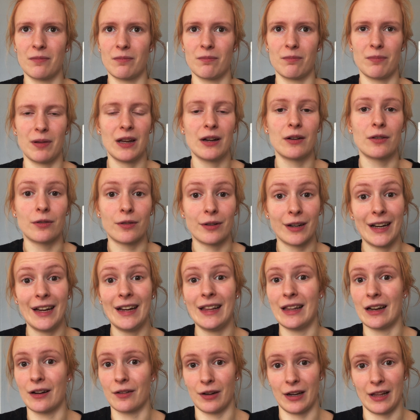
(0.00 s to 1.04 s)
Be
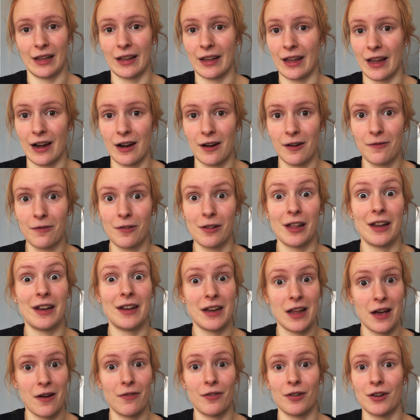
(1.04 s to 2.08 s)
really careful, and
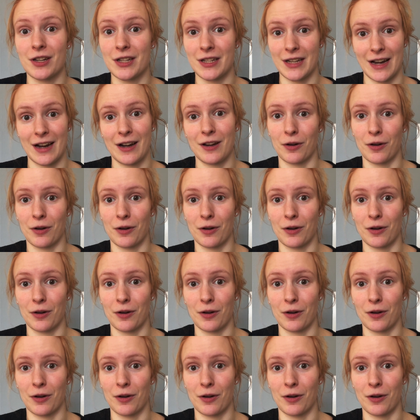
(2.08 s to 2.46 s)
never share